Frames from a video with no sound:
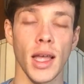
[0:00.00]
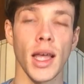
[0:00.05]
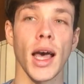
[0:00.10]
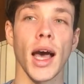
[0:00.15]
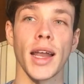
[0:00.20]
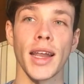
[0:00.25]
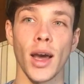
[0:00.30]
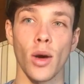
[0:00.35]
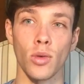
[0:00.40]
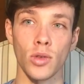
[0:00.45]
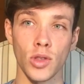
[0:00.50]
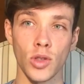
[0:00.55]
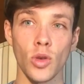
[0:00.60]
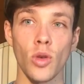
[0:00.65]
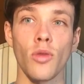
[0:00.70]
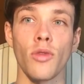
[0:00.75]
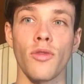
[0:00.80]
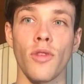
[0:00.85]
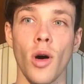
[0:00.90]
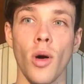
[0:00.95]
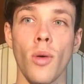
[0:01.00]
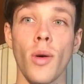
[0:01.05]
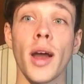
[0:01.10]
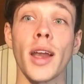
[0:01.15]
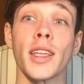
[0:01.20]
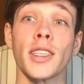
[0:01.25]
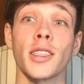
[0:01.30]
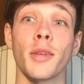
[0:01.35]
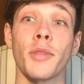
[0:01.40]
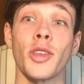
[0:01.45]
and that was your fault and
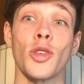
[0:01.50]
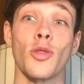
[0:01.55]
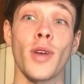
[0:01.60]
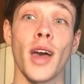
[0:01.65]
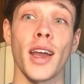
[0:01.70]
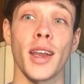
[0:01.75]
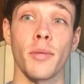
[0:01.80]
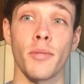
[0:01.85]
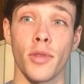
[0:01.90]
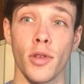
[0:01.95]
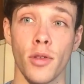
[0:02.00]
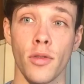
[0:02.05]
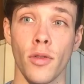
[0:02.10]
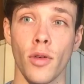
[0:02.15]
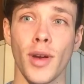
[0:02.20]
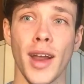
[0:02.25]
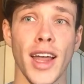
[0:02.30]
it's something you can improve on